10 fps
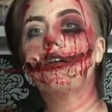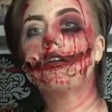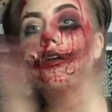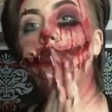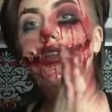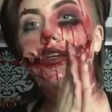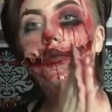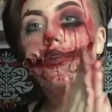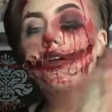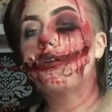Comment
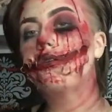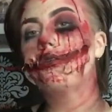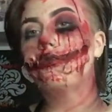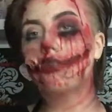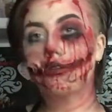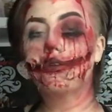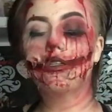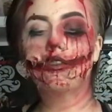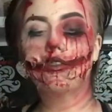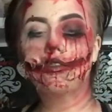down below,
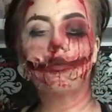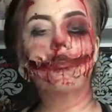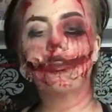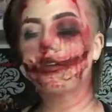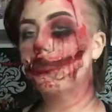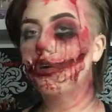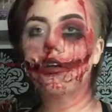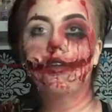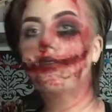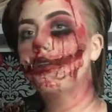request something, what
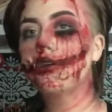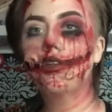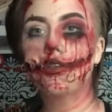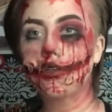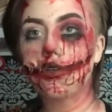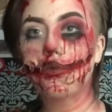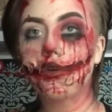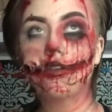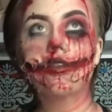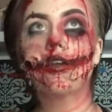kind of a look do you
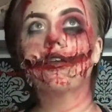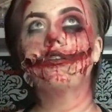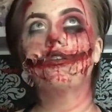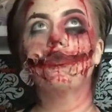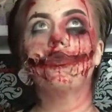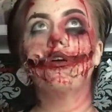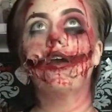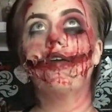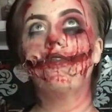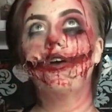want, I can do
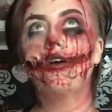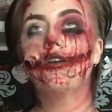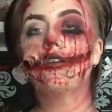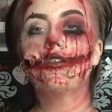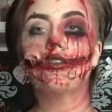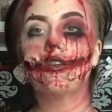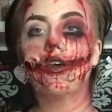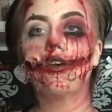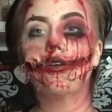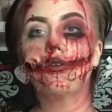whatever,
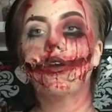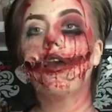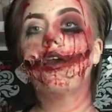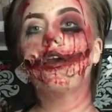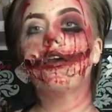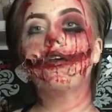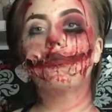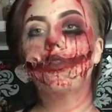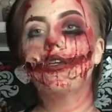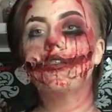so
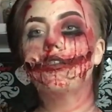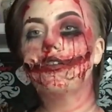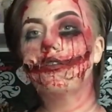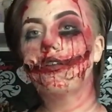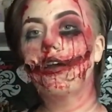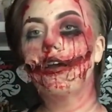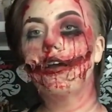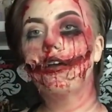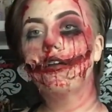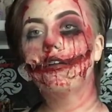please do that.